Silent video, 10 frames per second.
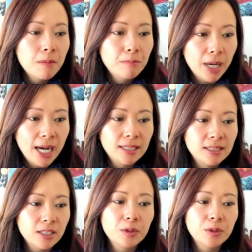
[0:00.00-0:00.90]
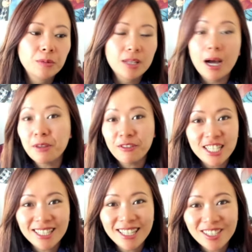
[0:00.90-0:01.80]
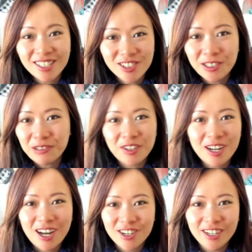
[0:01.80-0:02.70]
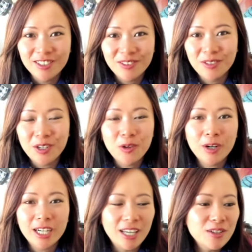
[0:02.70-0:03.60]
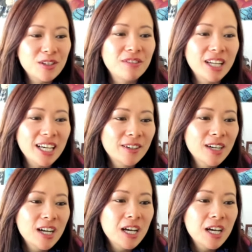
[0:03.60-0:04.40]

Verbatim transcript: But you will not be facing the issue if you're not trying to record a YouTube video.